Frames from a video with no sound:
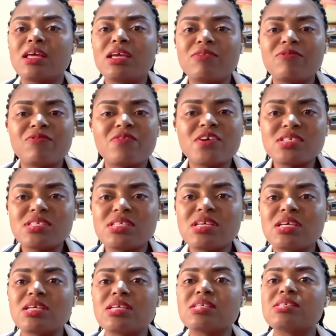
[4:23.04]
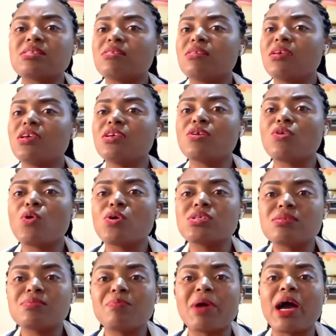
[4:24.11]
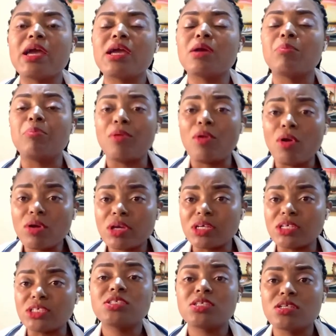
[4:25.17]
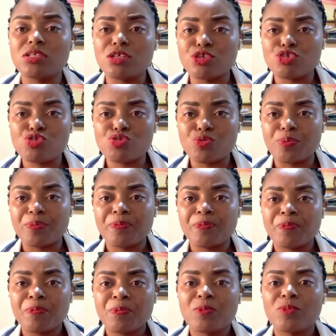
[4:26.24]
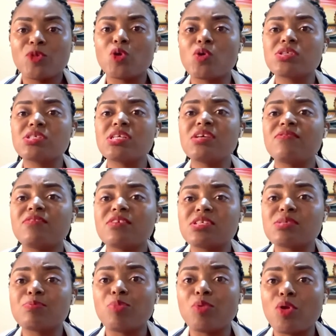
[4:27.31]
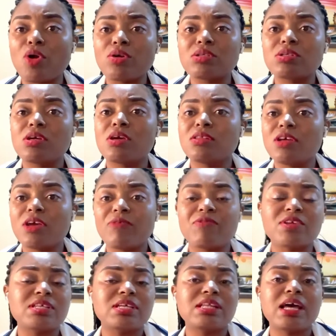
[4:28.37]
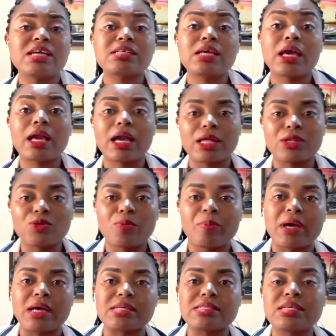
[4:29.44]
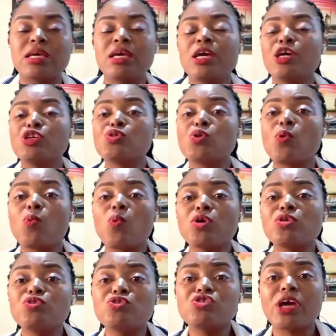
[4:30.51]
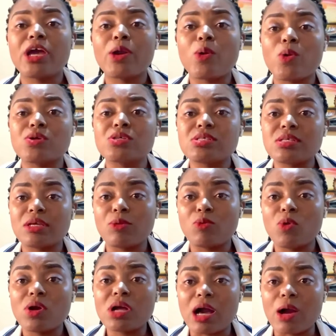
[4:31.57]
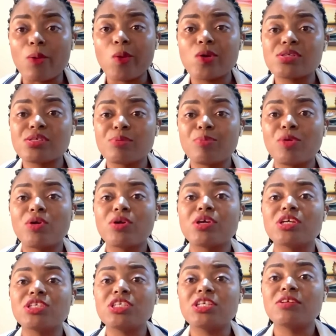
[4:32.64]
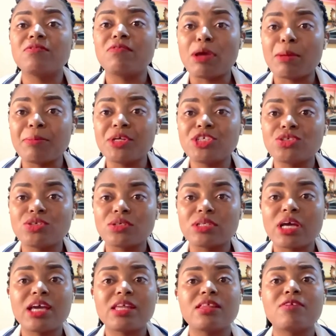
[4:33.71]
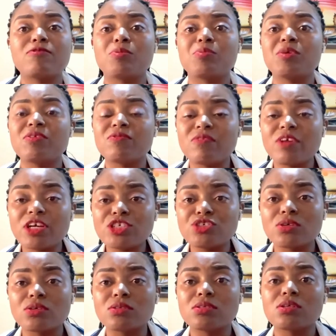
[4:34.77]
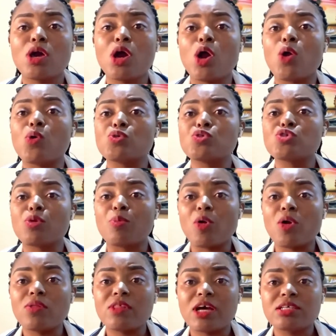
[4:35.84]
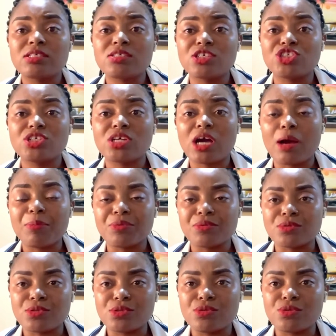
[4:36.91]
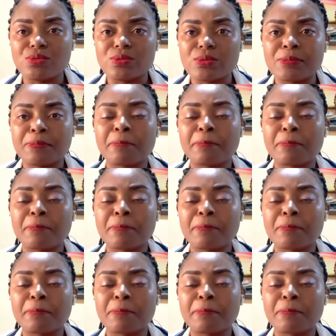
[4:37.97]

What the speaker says: First thing is, it caused by a blockage in the tube, because if it's blocked, the fertilized egg cannot pass. So what usually can cause a blockage? Inflammation, either from infections or some other surgical procedures.